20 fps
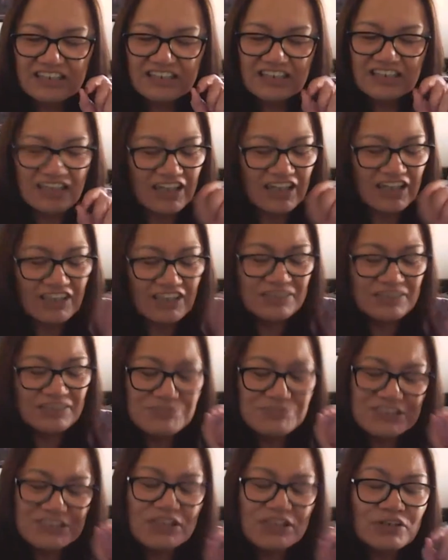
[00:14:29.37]
I'm
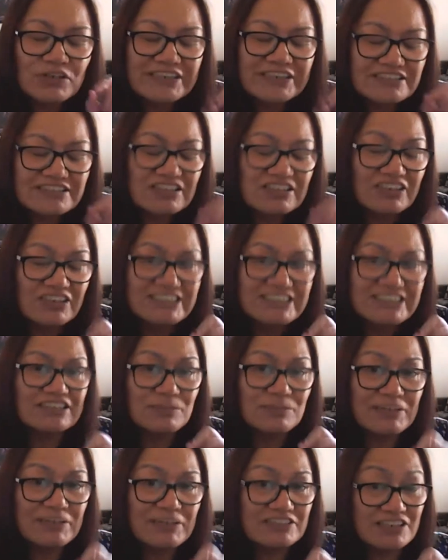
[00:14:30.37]
so excited
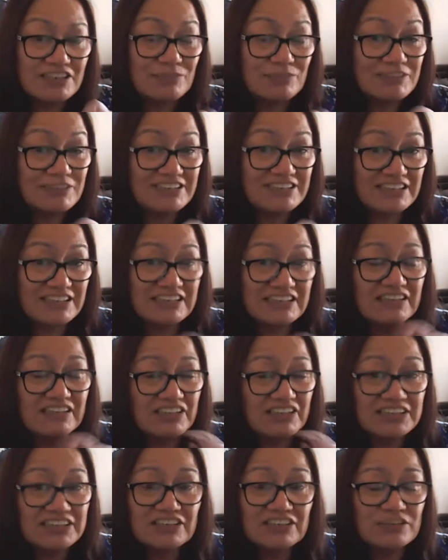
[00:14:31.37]
about TBC. I
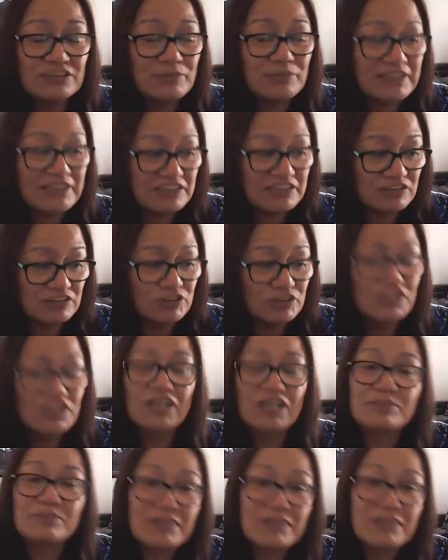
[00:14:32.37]
don't know about you,
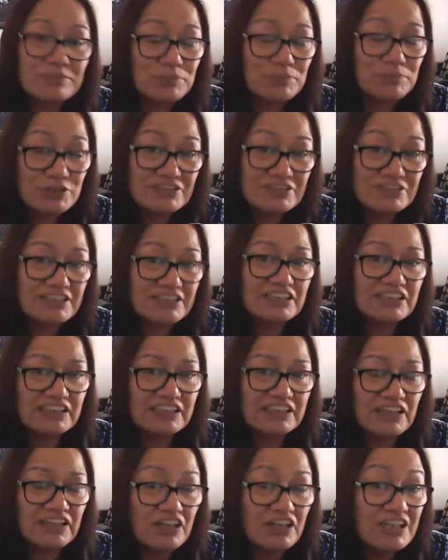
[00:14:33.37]
but personally,
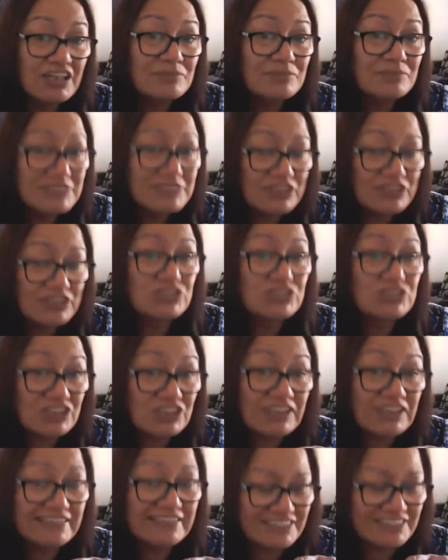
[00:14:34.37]
I am so
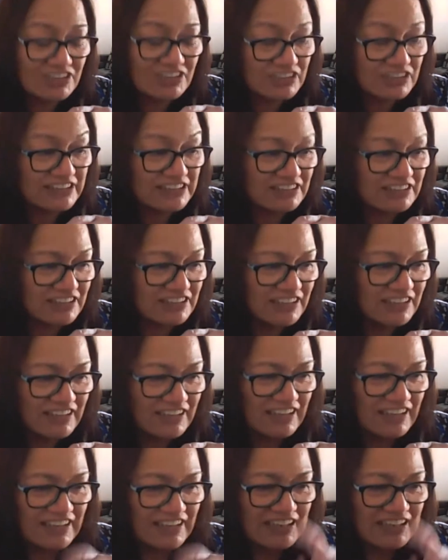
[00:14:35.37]
excited.
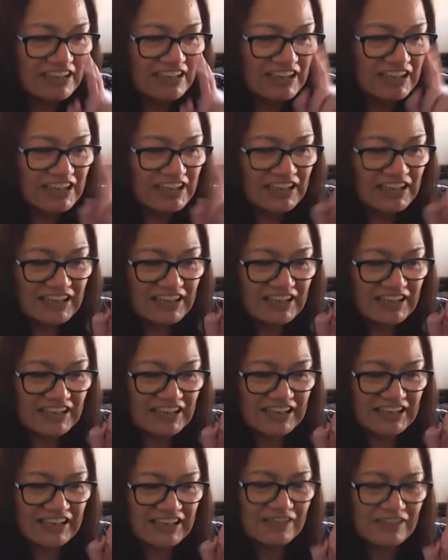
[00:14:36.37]

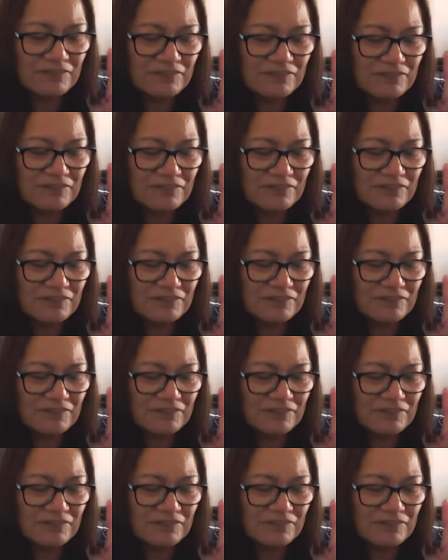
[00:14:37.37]
If you have
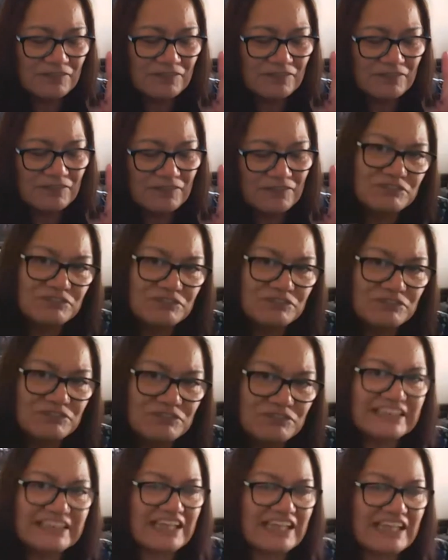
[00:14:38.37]
that same
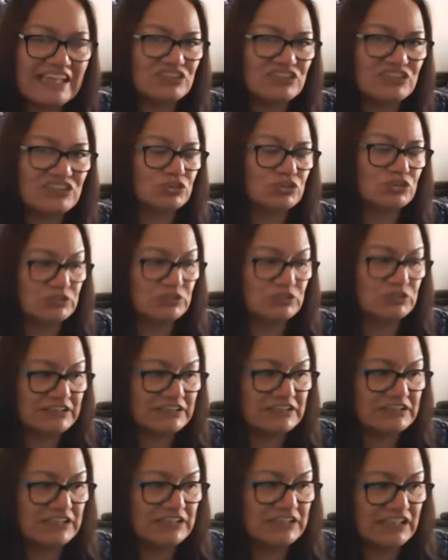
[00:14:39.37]
feeling as you
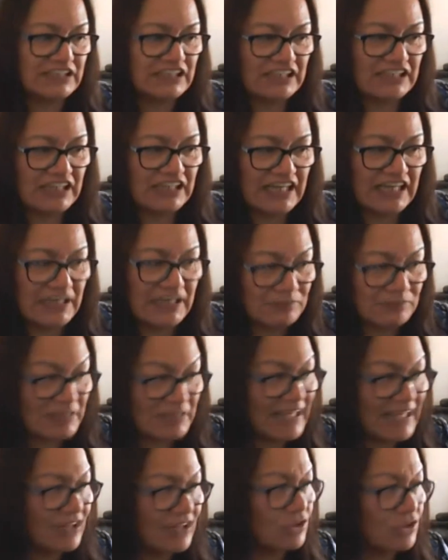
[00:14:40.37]
did
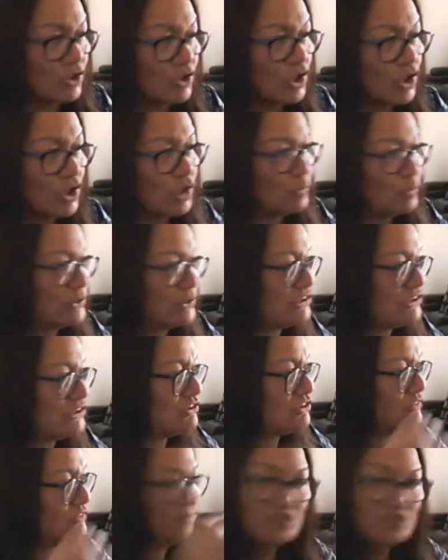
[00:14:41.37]
now when
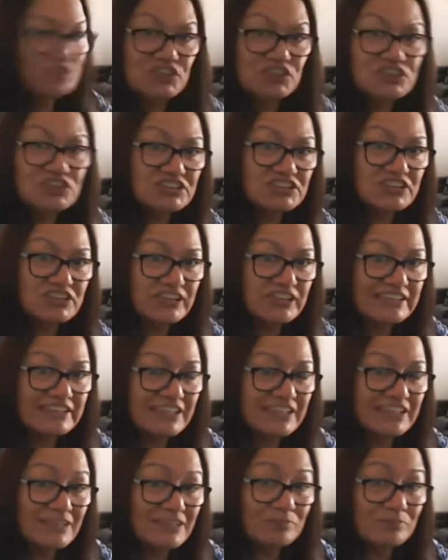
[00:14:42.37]
you first signed up